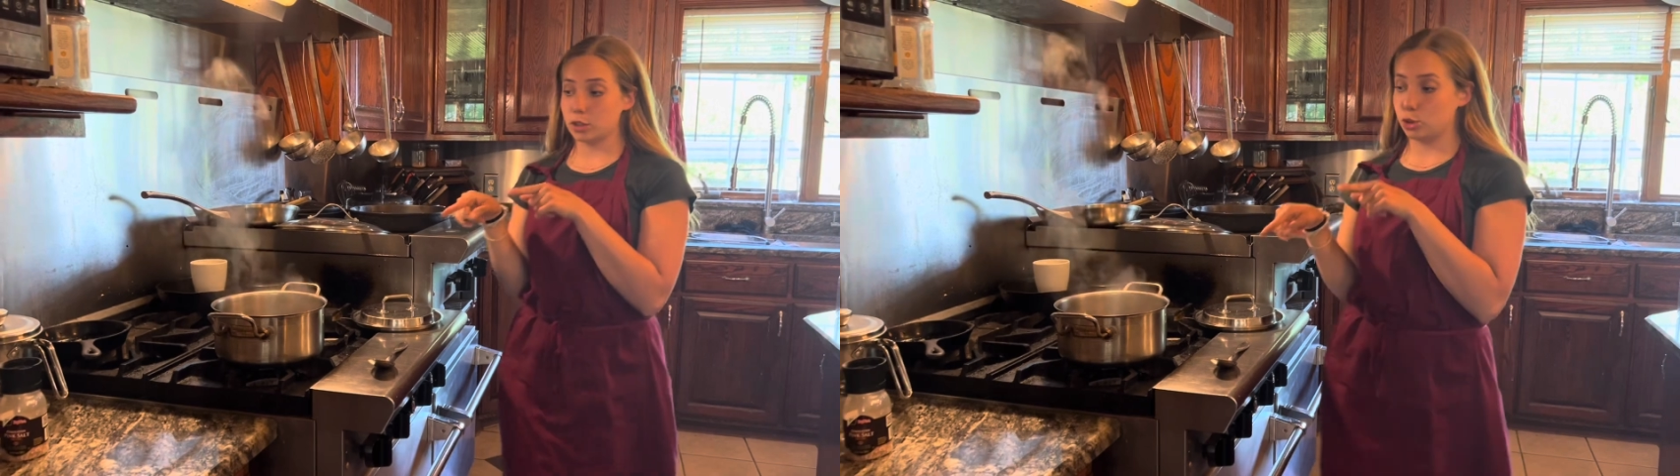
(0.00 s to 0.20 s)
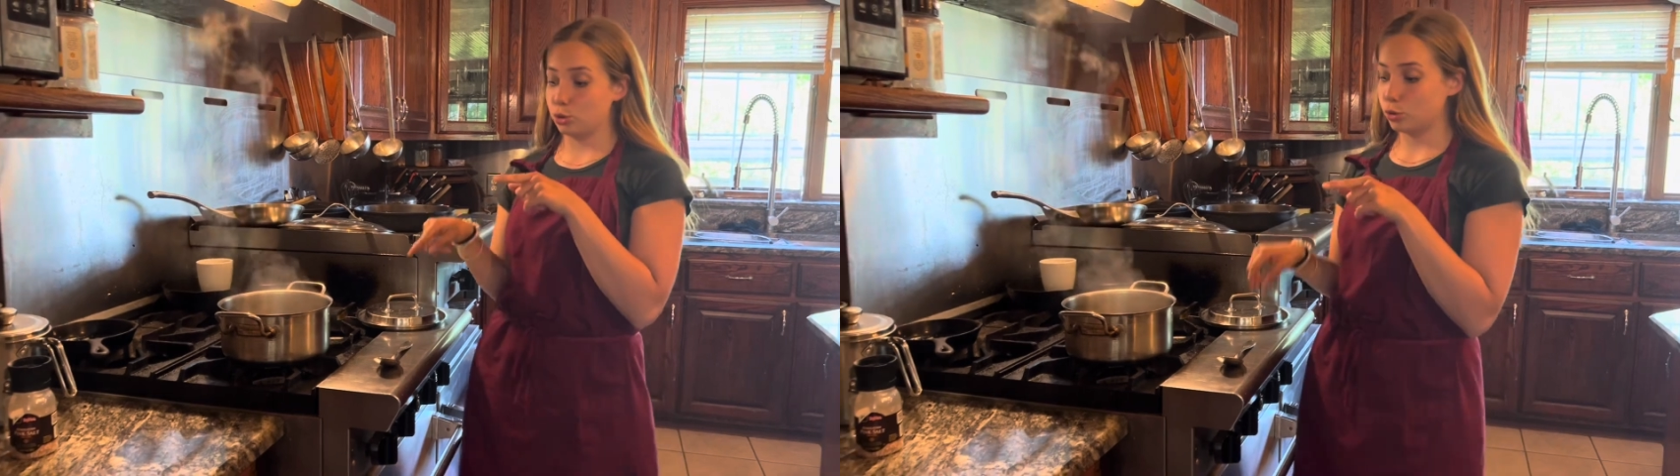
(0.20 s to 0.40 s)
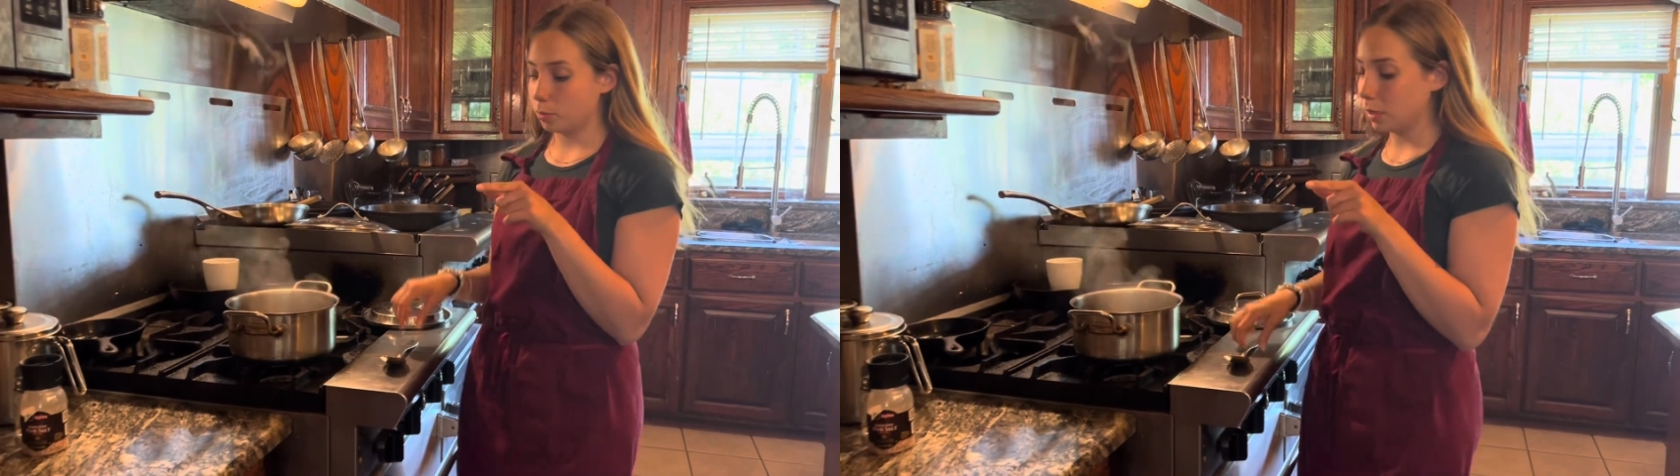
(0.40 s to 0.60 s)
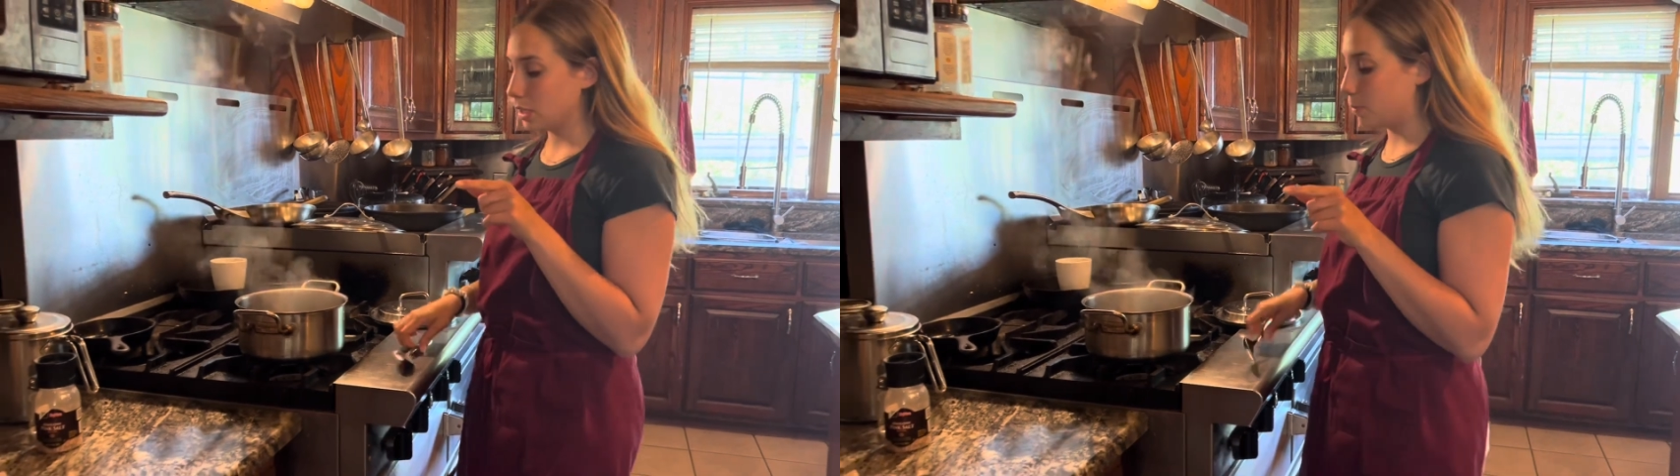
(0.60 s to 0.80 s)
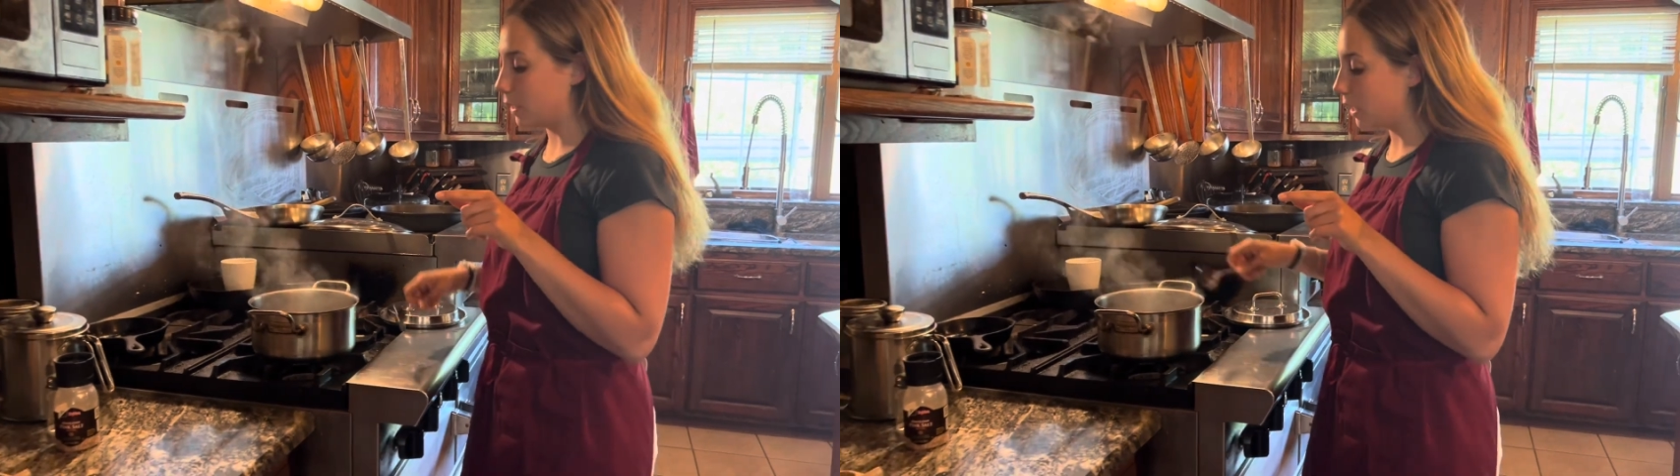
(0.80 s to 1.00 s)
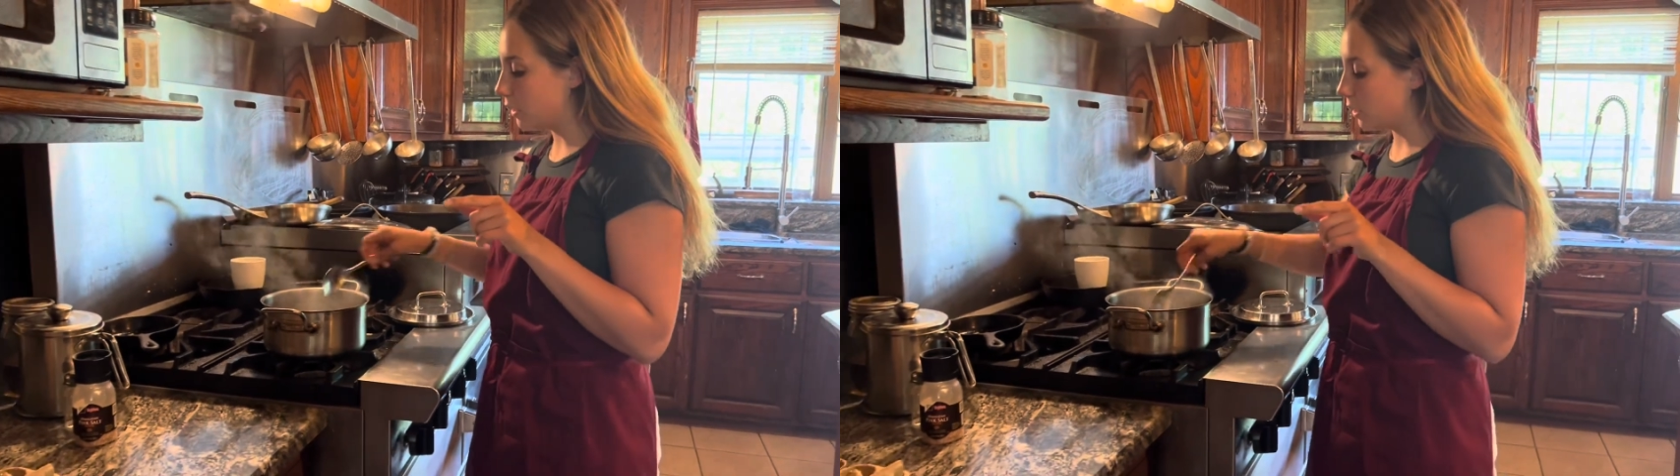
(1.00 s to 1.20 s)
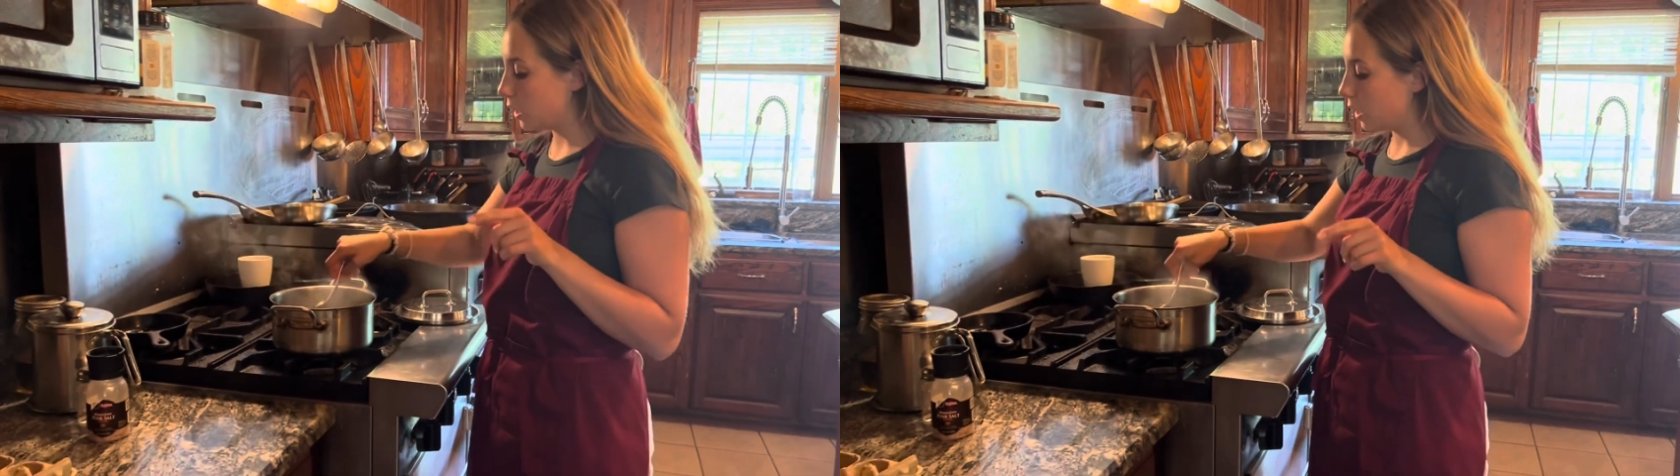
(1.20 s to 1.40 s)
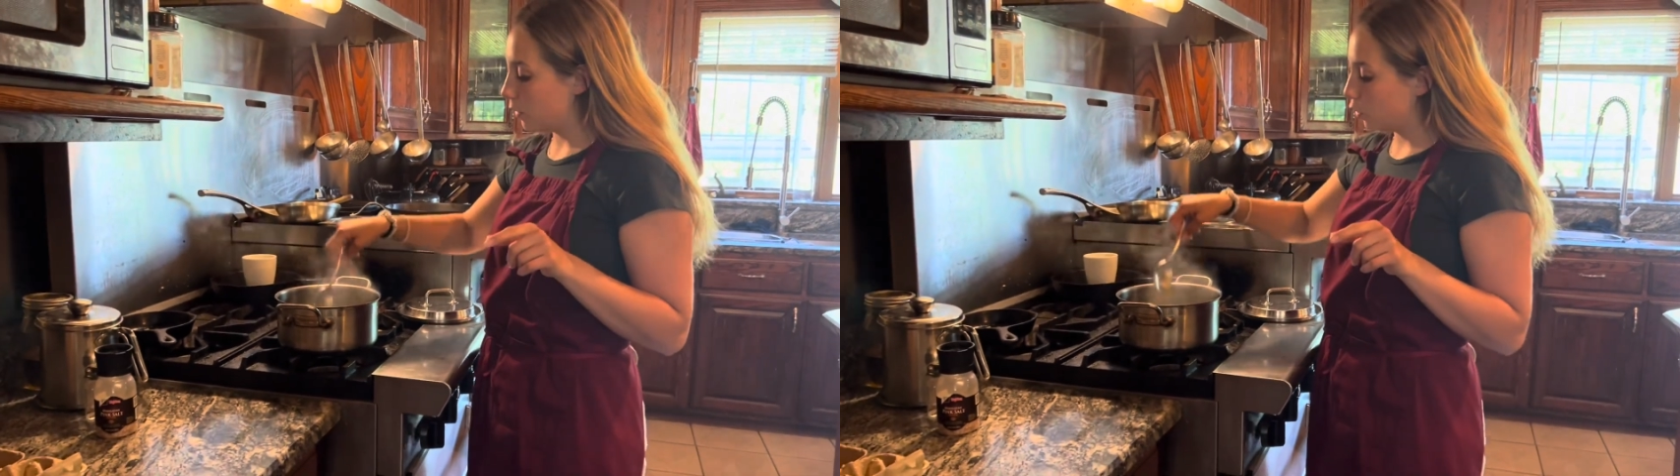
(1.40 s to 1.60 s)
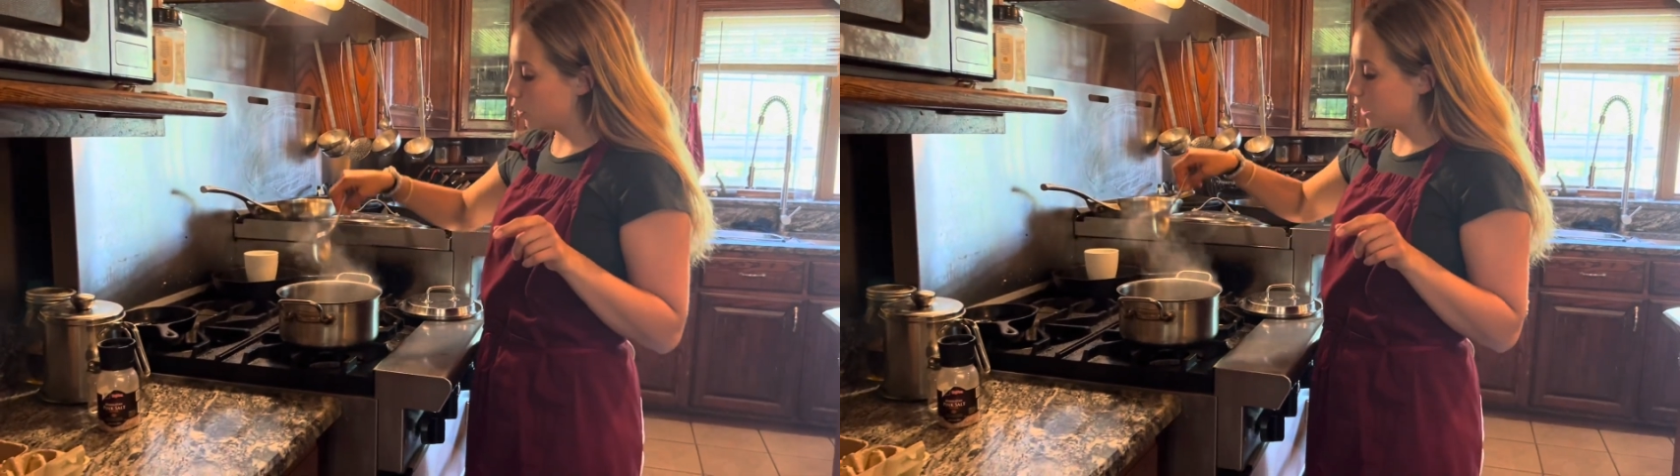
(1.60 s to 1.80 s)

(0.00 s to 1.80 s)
juice from this because you look